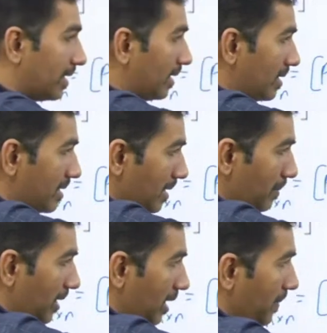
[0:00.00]
this is
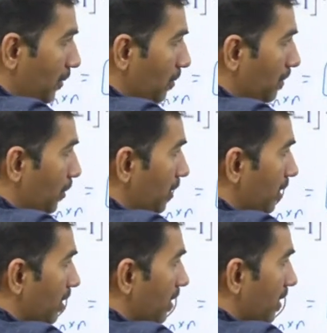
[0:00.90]
applicable to
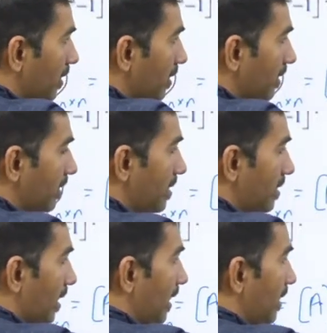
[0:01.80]
both this
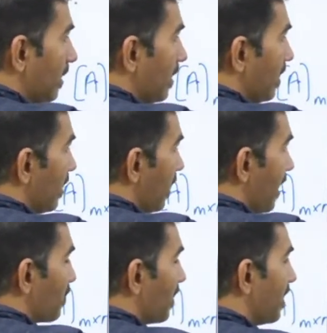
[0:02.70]
side
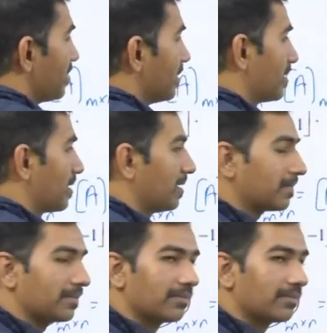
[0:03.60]
as well as this side.